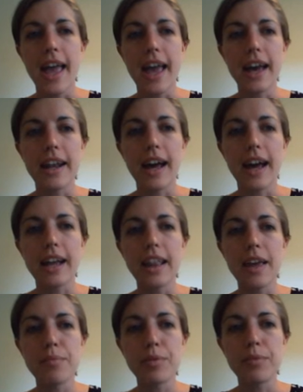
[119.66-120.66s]
and I
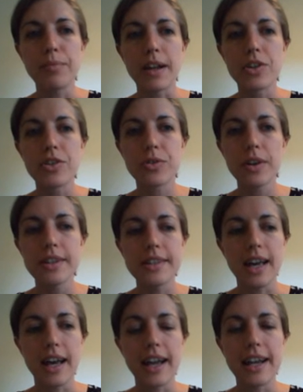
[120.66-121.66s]
label my short
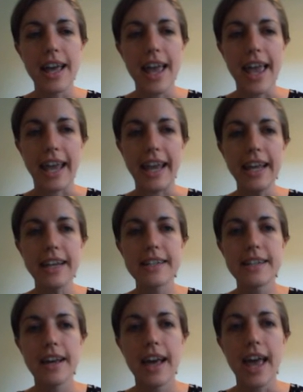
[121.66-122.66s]
side
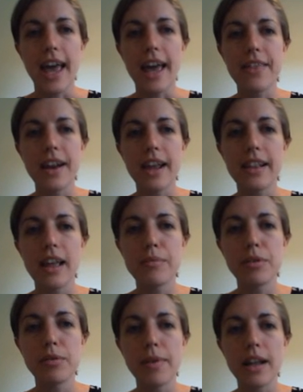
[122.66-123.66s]
8, and then I
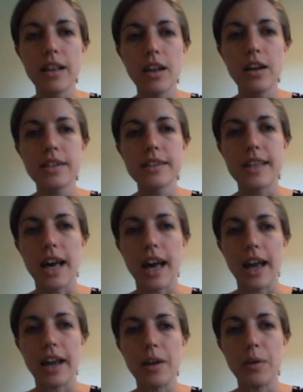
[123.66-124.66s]
label my long
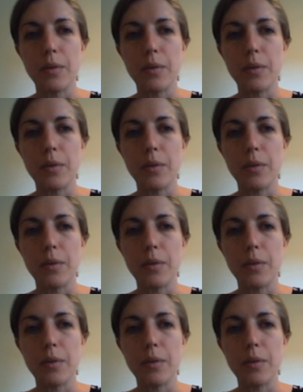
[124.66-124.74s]
side